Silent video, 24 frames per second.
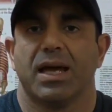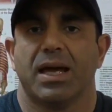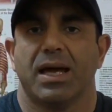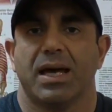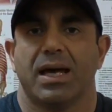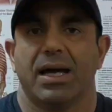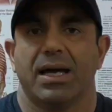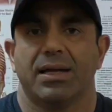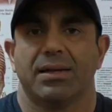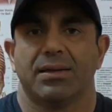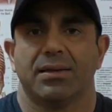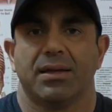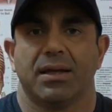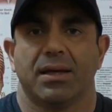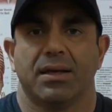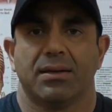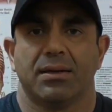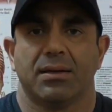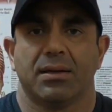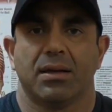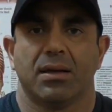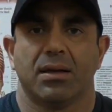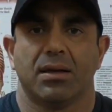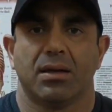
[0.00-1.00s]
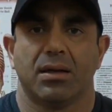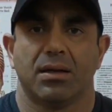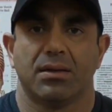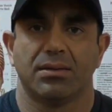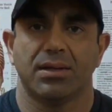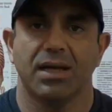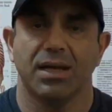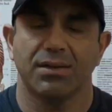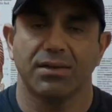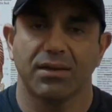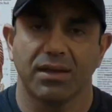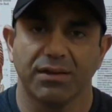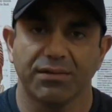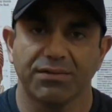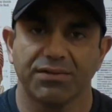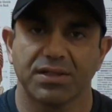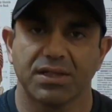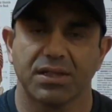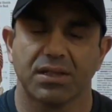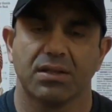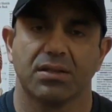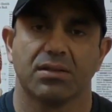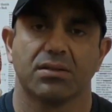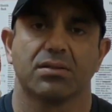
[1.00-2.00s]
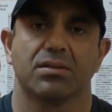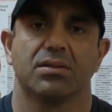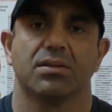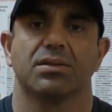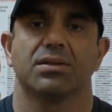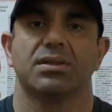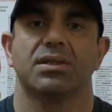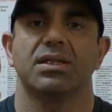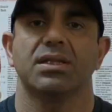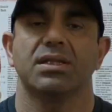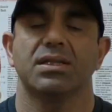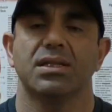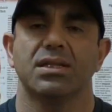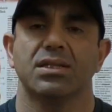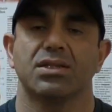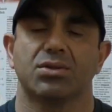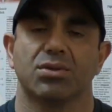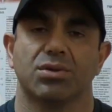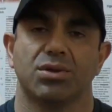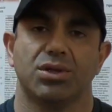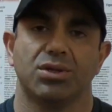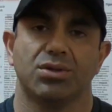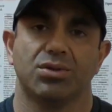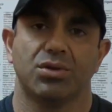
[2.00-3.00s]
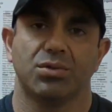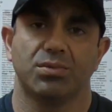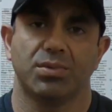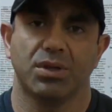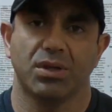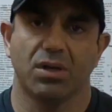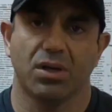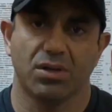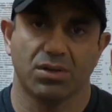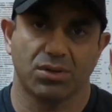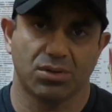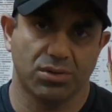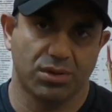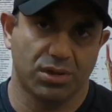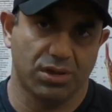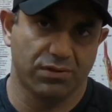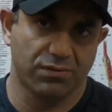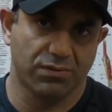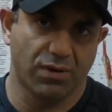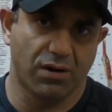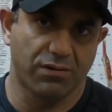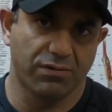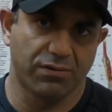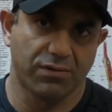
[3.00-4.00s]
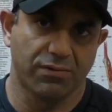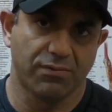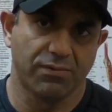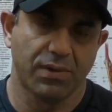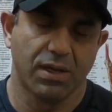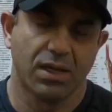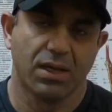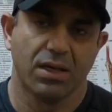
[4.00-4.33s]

and then deadlifts, this is going to be also involved.